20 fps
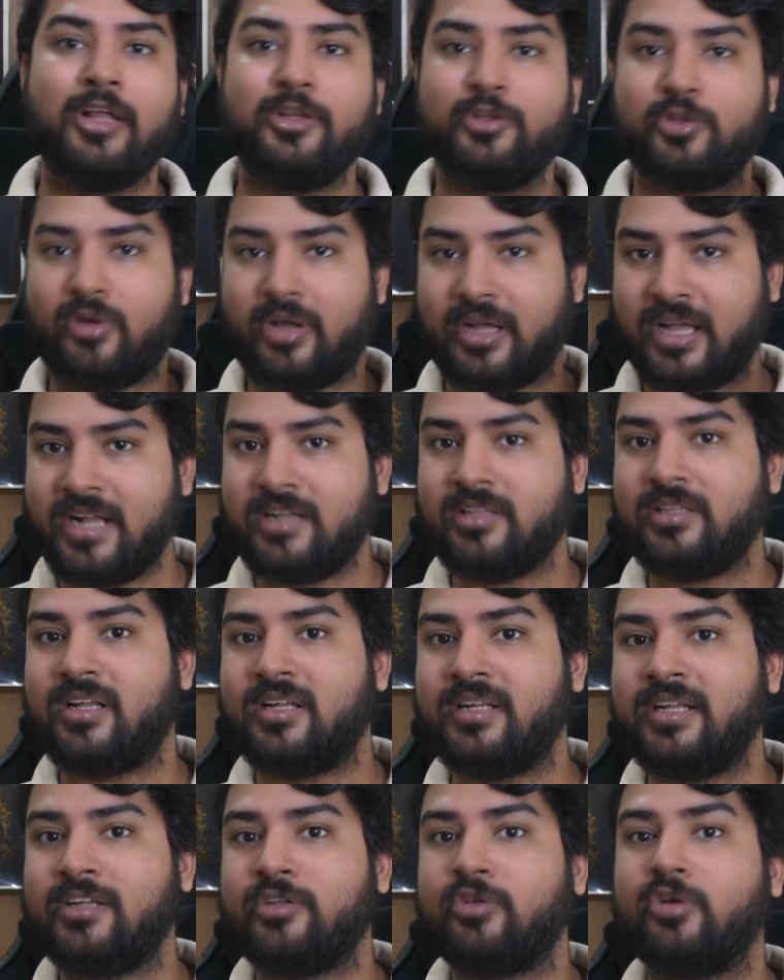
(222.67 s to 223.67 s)
So again, the
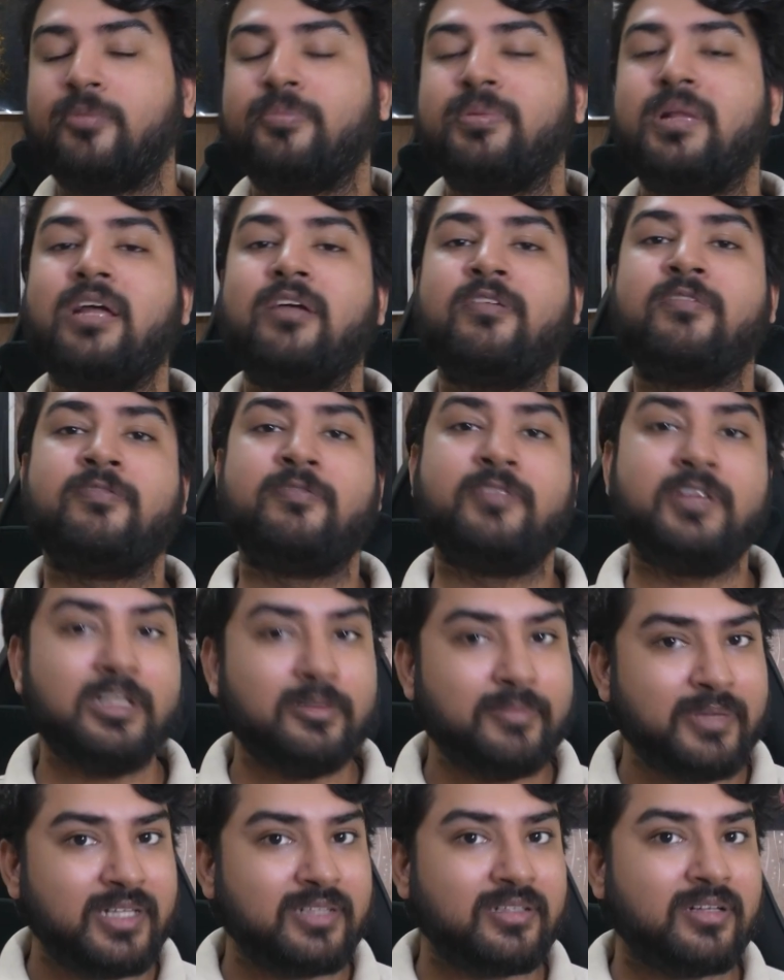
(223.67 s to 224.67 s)
link to apply
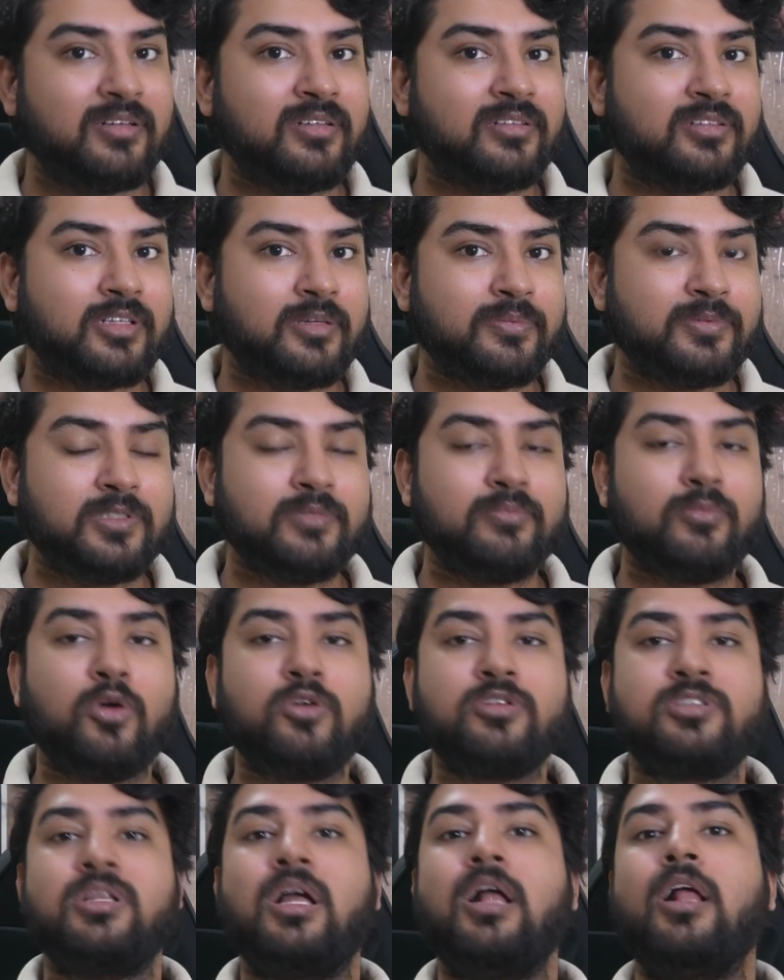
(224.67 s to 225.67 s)
will be in the description
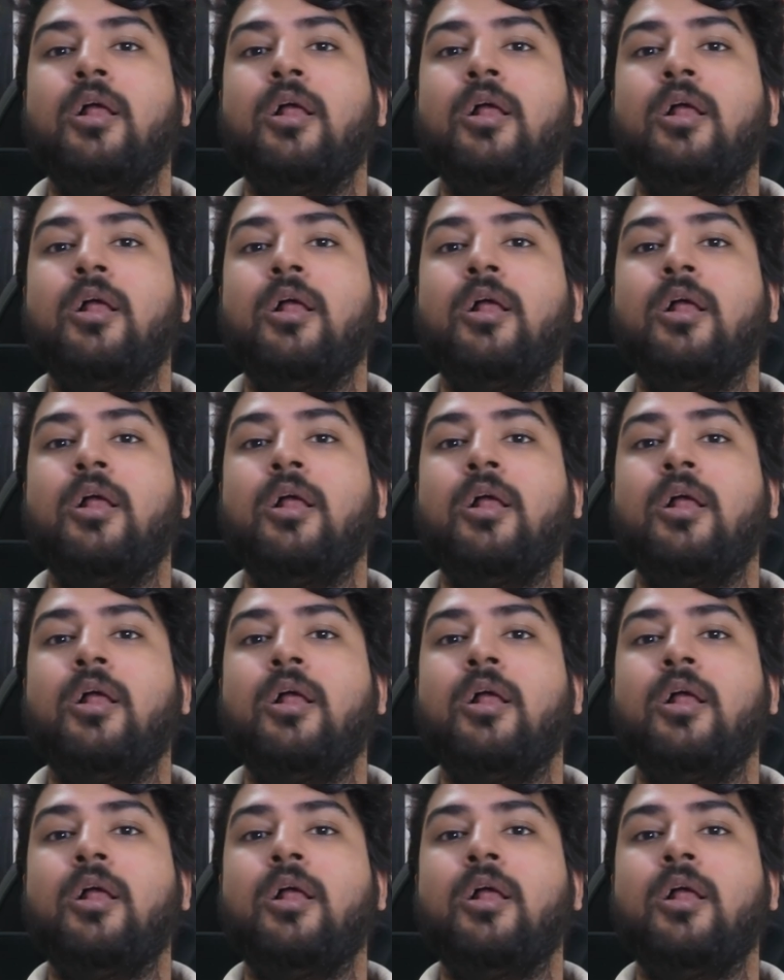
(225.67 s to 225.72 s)
box.